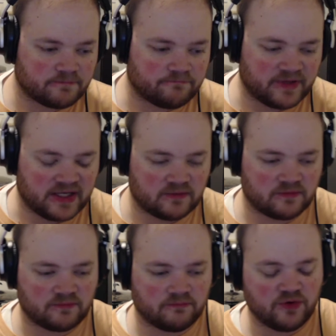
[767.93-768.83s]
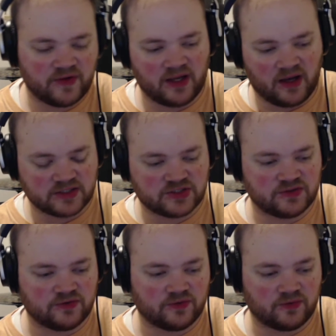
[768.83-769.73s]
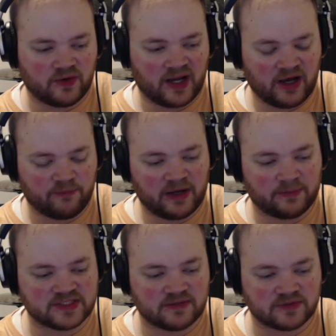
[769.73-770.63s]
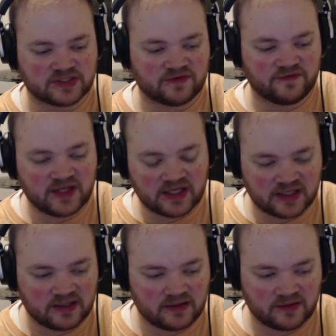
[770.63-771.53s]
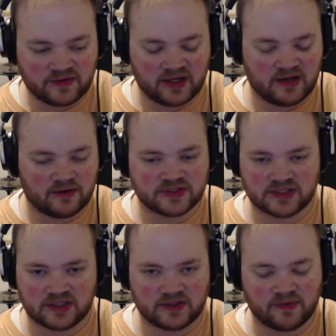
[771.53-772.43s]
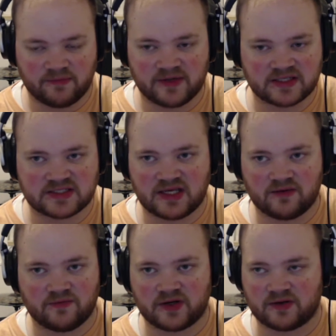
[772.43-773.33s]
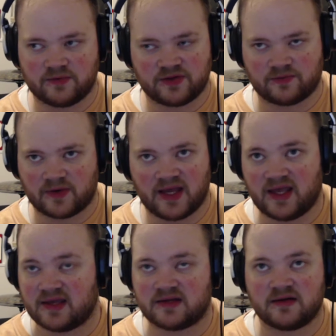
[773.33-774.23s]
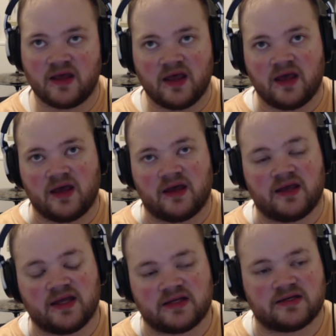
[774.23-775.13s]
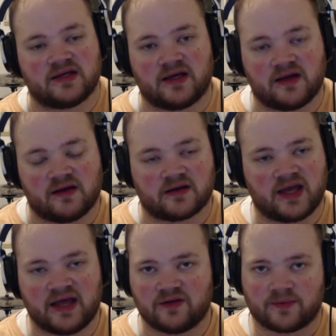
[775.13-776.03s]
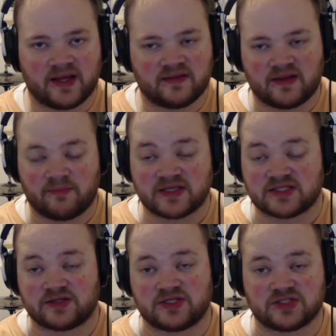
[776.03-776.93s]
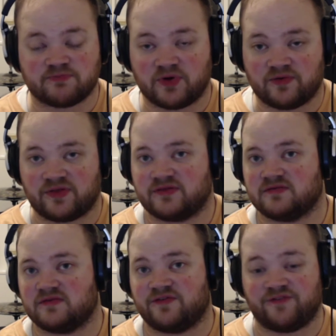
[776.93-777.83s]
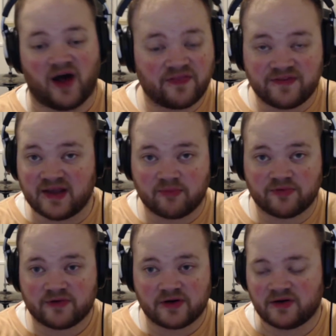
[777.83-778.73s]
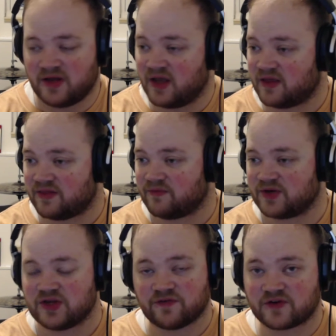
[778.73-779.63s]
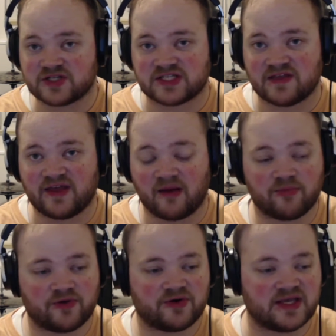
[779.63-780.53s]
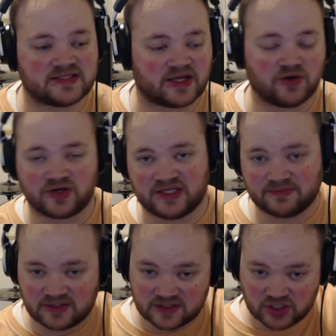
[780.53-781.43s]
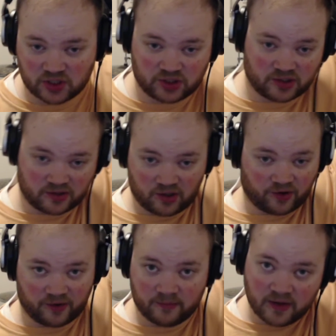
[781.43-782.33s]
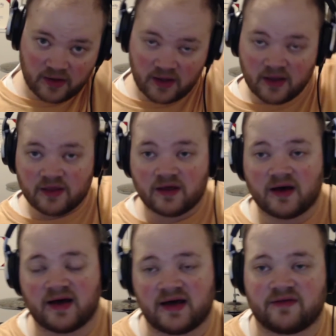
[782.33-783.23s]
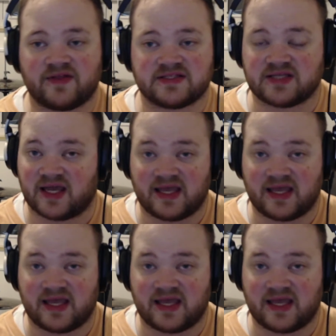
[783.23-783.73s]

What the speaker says: But moving on to how Palpatine was defeated, there was a big scene where with Rey and Kylo Ren, they basically just both fought the Emperor. When you first see the Emperor, he's like hooked up to this long arm that's, I